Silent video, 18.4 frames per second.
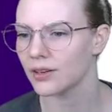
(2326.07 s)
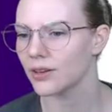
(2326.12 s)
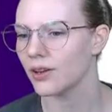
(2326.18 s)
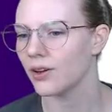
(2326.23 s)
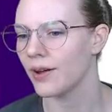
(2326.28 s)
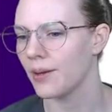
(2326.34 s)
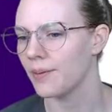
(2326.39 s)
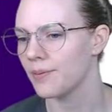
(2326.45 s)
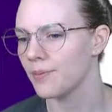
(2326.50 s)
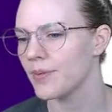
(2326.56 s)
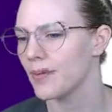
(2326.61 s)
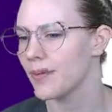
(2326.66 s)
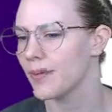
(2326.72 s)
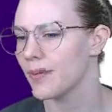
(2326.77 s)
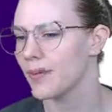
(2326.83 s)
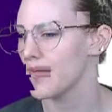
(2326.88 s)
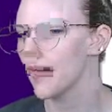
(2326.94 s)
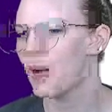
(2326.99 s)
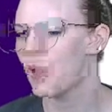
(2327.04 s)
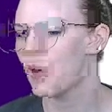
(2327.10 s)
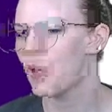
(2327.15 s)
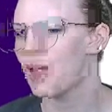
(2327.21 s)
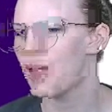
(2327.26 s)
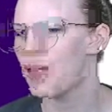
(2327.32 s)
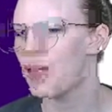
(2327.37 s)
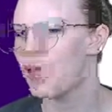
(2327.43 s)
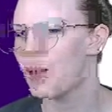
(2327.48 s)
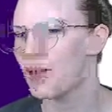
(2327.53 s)
Okay,
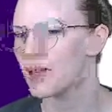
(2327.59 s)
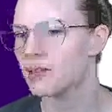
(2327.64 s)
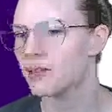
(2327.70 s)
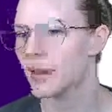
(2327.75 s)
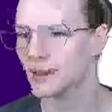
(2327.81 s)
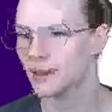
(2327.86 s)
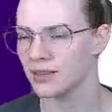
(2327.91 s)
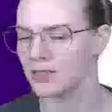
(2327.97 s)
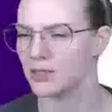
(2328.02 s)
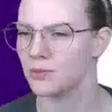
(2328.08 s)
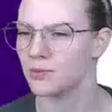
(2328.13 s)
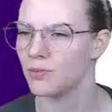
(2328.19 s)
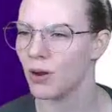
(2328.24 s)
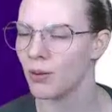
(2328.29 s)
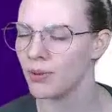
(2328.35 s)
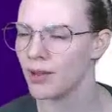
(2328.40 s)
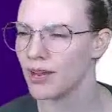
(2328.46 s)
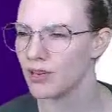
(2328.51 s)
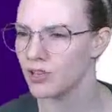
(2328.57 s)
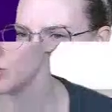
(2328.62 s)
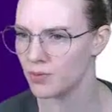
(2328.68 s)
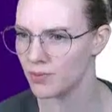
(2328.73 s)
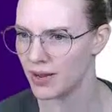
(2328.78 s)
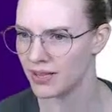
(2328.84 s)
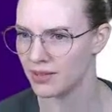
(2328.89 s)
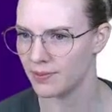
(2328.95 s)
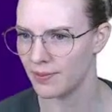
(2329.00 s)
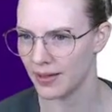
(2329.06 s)
propagation-based methods.
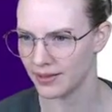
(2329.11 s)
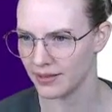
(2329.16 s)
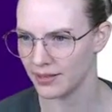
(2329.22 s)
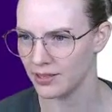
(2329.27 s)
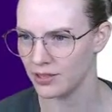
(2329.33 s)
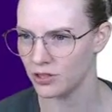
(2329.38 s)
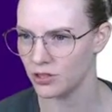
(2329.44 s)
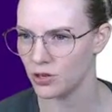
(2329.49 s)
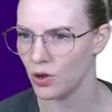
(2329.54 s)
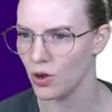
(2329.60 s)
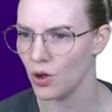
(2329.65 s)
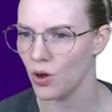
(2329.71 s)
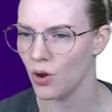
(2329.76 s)
Propagation-based methods,